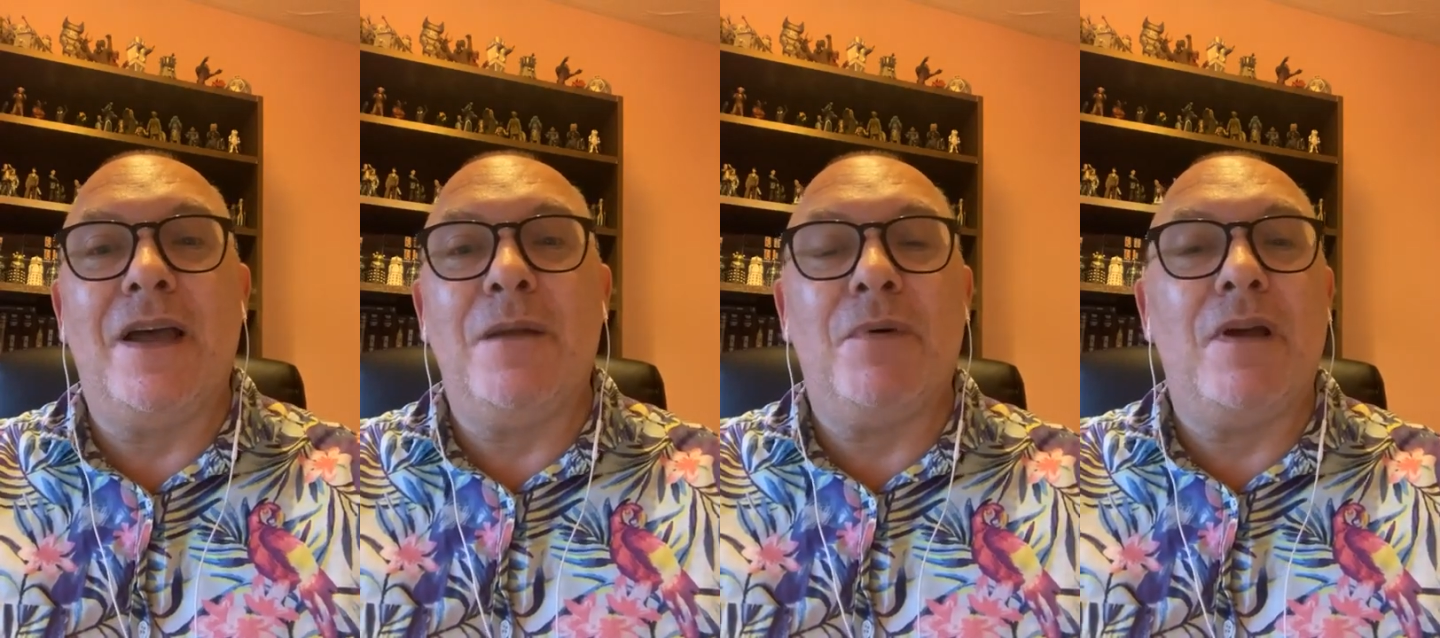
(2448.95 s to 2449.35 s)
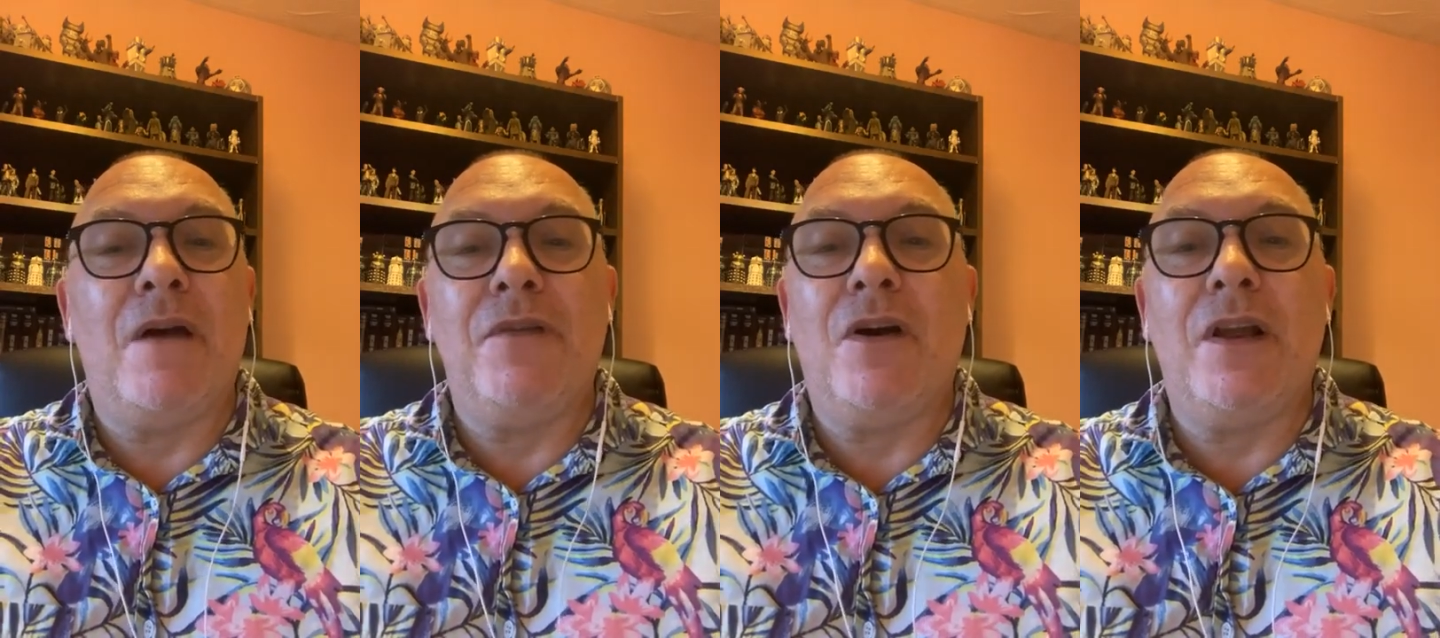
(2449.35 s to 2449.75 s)
Anybody,
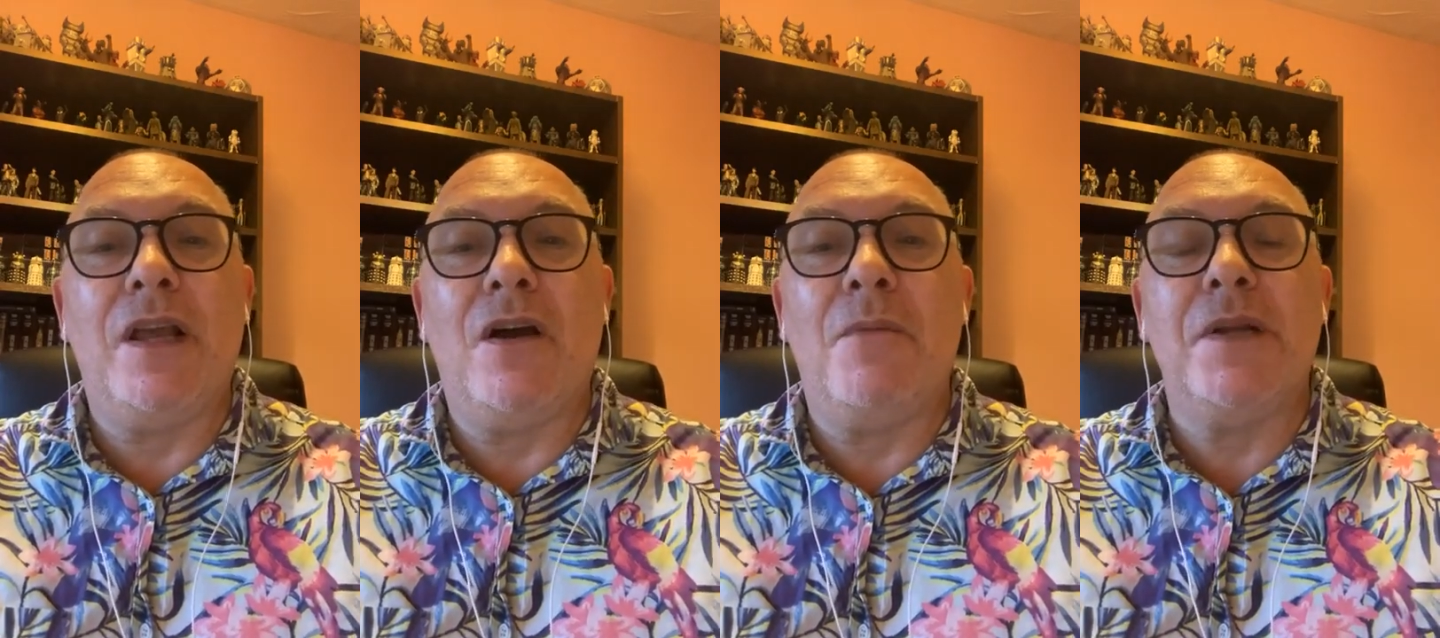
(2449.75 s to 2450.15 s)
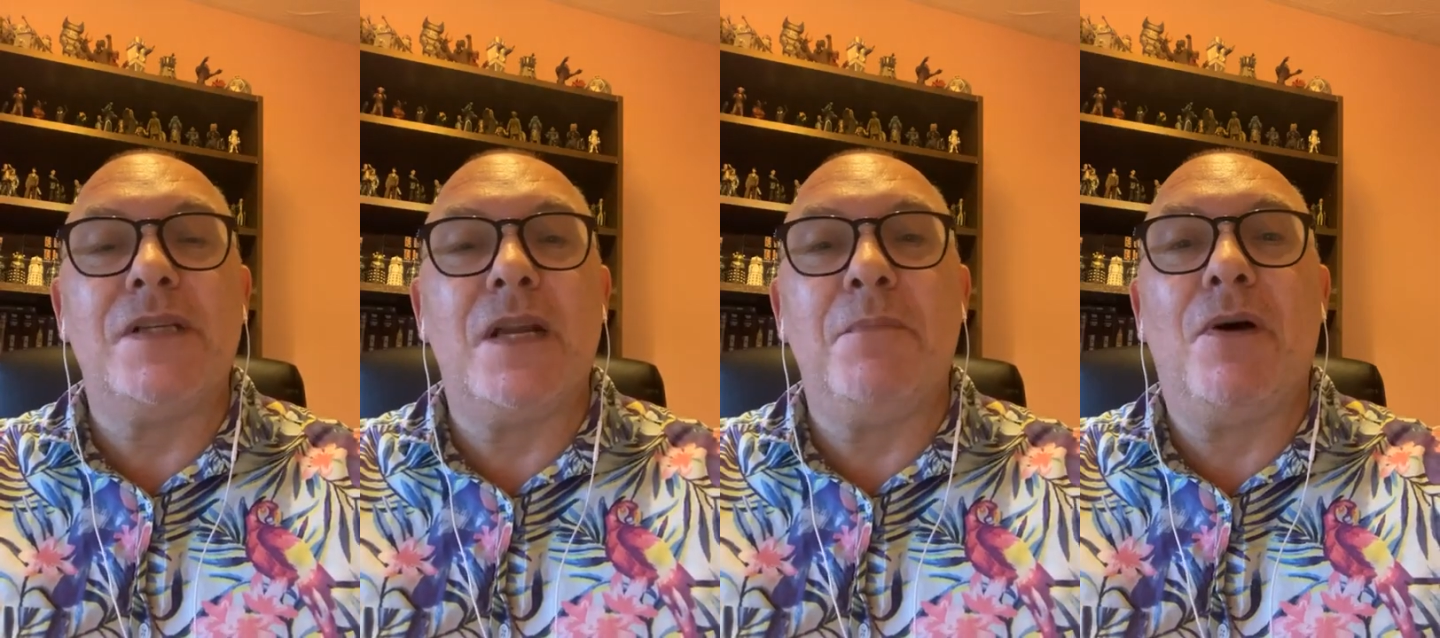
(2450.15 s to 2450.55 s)
have you got any
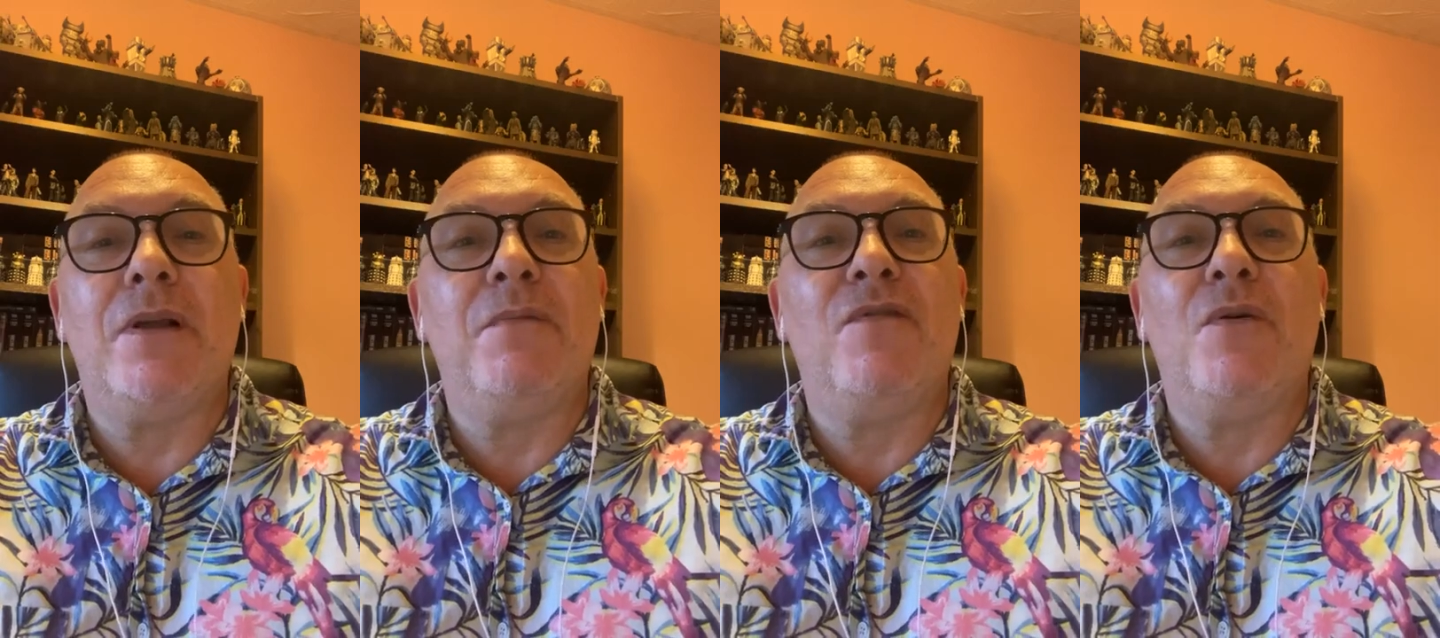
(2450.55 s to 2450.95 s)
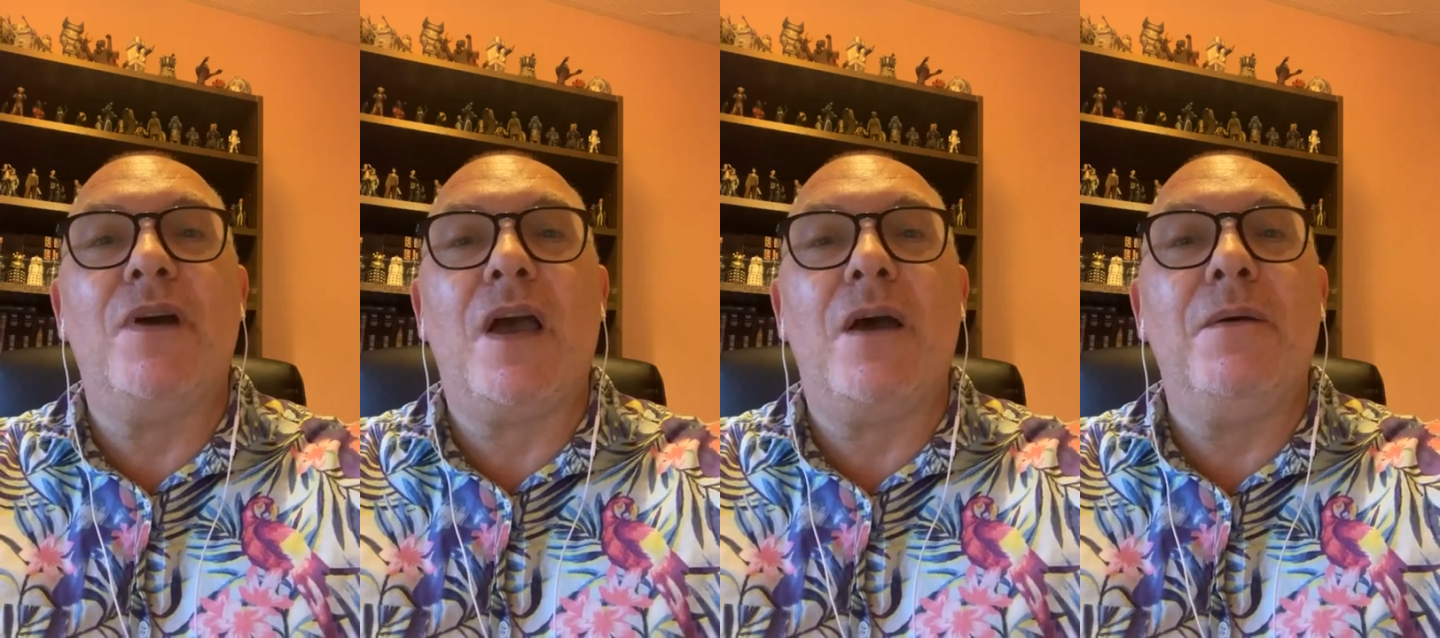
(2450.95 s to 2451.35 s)
comments, anybody,
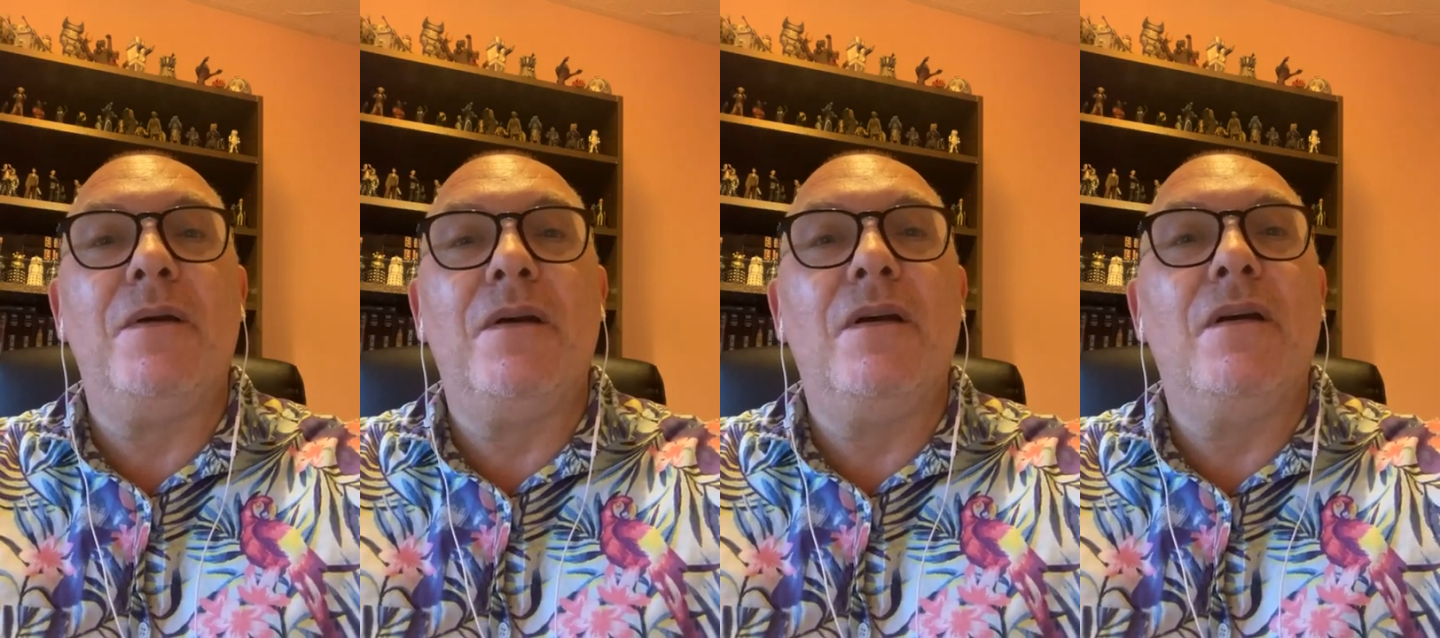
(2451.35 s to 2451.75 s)
before I go?